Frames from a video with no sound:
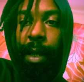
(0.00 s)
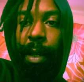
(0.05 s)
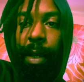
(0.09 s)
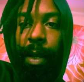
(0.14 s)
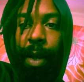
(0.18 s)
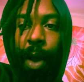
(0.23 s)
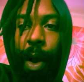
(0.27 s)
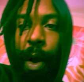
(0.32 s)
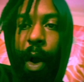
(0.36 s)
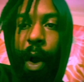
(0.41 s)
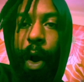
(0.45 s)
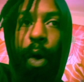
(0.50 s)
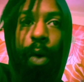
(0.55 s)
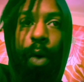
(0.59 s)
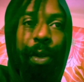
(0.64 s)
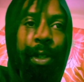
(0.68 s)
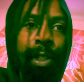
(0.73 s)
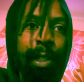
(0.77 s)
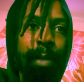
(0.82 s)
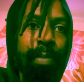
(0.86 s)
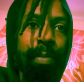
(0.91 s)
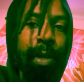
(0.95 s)

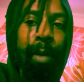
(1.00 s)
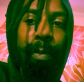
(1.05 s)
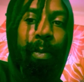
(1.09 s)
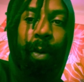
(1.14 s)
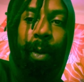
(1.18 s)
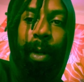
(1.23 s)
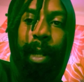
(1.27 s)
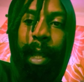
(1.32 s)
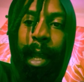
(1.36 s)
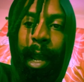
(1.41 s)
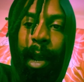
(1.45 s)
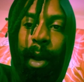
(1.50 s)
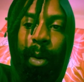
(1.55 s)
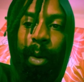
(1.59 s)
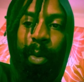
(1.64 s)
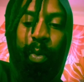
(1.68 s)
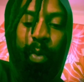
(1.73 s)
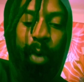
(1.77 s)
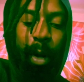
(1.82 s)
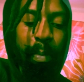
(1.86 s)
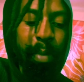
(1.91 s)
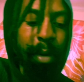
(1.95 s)
hosing people down,
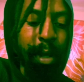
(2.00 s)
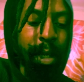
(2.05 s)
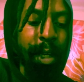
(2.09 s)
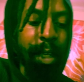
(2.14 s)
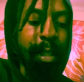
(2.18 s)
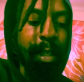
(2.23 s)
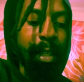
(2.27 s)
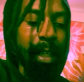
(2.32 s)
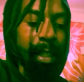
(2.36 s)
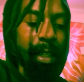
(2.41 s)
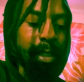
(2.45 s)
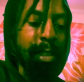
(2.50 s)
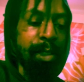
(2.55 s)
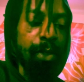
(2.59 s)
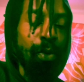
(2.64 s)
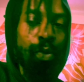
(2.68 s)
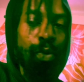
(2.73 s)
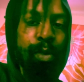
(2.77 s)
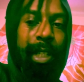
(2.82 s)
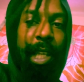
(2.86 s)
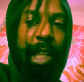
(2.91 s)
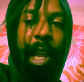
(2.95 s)
ripping against,
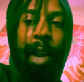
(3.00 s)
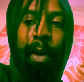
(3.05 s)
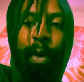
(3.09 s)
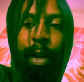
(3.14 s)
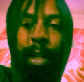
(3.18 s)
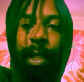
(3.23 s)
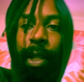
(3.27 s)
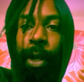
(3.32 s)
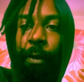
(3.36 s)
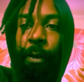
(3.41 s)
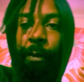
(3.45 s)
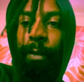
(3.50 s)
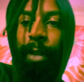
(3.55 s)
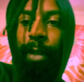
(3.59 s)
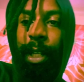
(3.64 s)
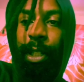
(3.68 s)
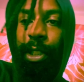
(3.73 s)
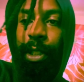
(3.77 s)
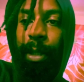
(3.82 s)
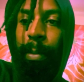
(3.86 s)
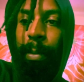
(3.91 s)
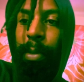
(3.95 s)
tearing their
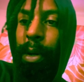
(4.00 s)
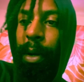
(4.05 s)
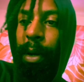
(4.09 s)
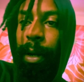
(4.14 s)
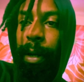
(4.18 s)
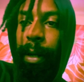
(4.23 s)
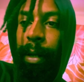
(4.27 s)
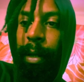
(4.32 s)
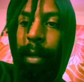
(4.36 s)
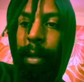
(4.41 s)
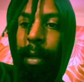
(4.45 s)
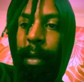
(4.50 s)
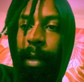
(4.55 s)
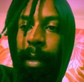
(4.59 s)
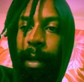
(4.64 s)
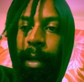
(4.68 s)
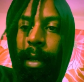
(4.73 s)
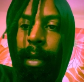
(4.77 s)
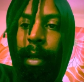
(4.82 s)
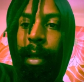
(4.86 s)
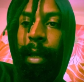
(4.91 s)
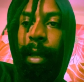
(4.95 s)
flesh apart.
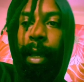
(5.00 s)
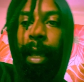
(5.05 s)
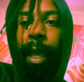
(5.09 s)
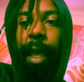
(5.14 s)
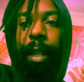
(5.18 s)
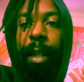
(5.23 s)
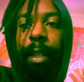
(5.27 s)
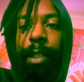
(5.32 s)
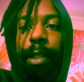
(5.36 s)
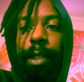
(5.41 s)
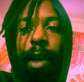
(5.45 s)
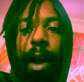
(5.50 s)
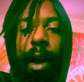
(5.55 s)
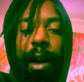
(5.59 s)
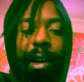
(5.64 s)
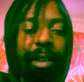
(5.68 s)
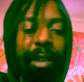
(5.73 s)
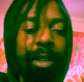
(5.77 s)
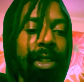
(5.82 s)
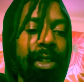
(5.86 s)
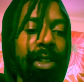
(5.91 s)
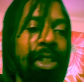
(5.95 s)
And these
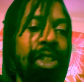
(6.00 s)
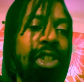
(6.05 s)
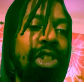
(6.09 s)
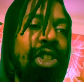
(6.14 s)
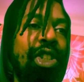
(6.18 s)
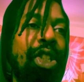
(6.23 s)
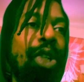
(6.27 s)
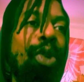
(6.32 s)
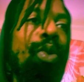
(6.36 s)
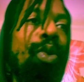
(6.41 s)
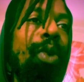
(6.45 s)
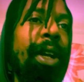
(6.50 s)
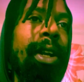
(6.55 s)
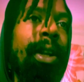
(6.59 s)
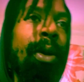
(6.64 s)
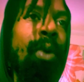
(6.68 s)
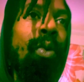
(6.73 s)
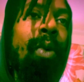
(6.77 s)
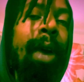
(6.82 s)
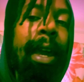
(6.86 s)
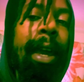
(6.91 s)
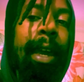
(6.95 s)
dogs just chewing
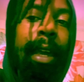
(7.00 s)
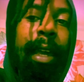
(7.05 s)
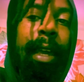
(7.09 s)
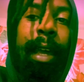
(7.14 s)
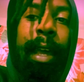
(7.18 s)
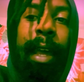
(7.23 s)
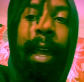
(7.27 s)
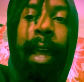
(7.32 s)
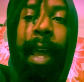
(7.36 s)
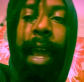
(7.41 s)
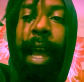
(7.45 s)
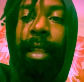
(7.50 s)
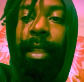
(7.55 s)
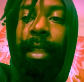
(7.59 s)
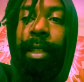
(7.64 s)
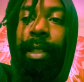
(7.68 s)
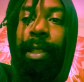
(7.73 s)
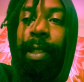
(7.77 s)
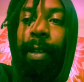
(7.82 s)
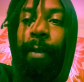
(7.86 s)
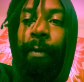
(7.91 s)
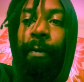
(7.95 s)
away at these
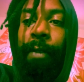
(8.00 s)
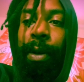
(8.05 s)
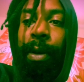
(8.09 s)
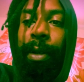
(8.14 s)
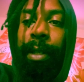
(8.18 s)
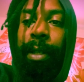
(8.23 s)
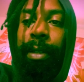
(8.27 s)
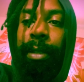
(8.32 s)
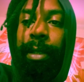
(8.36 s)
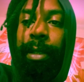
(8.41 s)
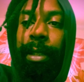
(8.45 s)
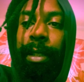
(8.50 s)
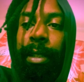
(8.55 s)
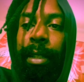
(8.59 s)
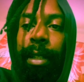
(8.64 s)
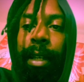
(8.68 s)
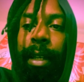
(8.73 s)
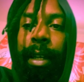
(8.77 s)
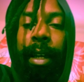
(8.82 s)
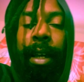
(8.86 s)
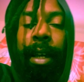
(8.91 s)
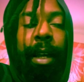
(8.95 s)
civilians.
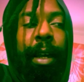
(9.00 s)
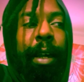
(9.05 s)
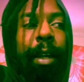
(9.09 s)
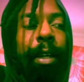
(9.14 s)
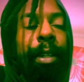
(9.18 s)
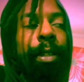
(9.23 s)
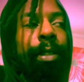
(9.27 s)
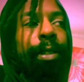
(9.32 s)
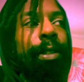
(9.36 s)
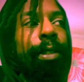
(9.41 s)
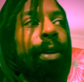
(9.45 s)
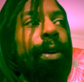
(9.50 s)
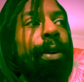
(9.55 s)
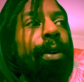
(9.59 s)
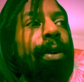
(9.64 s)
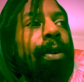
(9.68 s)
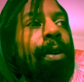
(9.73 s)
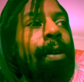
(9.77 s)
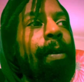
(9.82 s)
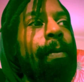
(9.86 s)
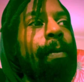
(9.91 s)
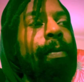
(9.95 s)

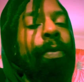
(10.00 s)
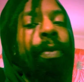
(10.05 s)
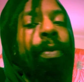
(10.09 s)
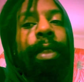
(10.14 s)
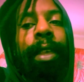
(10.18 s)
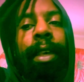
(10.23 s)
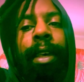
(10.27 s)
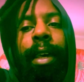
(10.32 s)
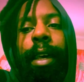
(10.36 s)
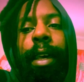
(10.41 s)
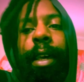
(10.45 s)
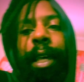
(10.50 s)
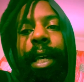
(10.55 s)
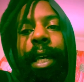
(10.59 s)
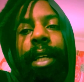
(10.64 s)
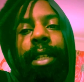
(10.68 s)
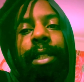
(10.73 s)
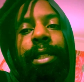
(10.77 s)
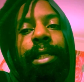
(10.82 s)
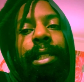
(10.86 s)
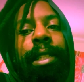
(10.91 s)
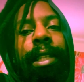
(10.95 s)
So
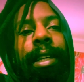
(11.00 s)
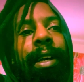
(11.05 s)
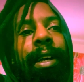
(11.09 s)
it's